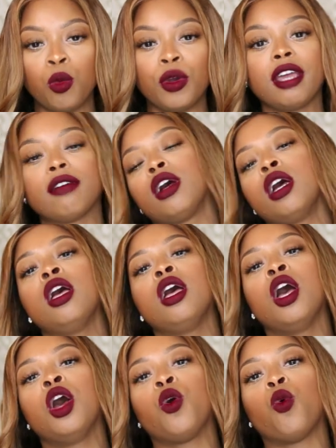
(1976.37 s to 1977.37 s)
whatever.
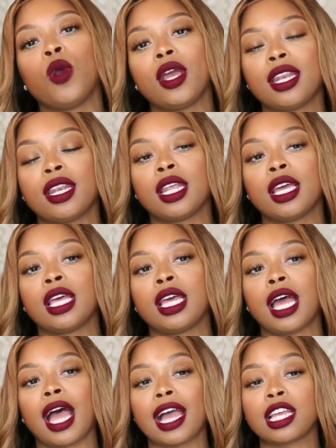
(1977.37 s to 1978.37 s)
When
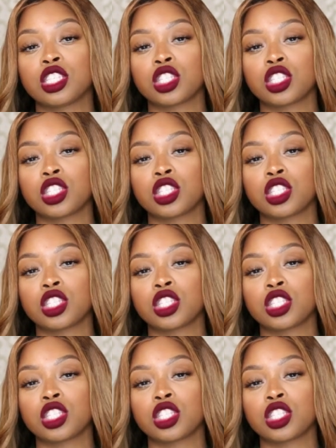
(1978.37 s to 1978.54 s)
I